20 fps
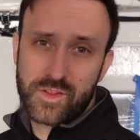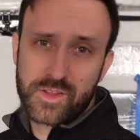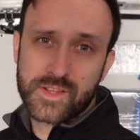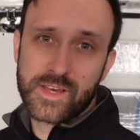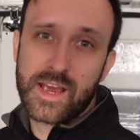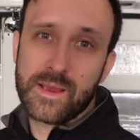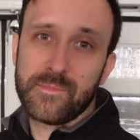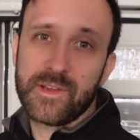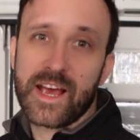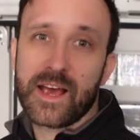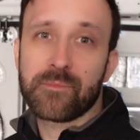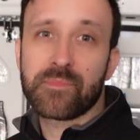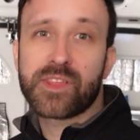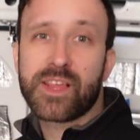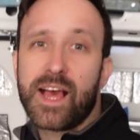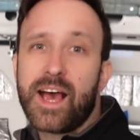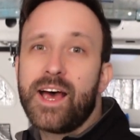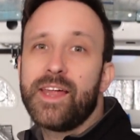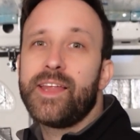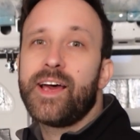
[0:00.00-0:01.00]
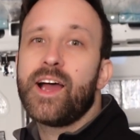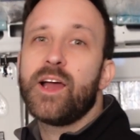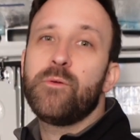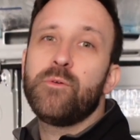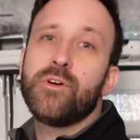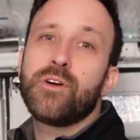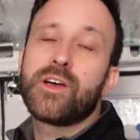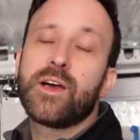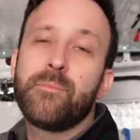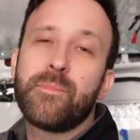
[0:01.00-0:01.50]
the time lapse and I
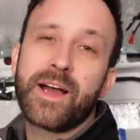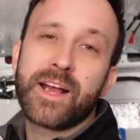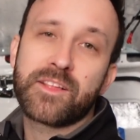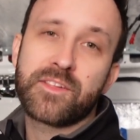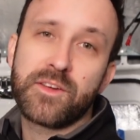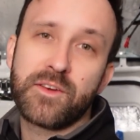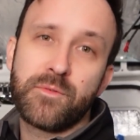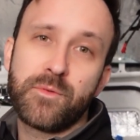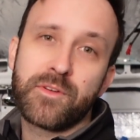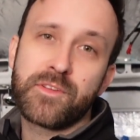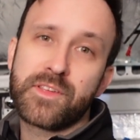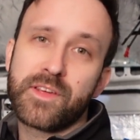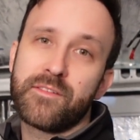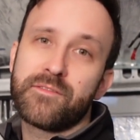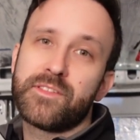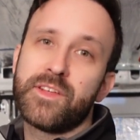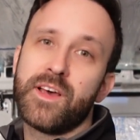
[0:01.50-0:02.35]
will come back to you once I've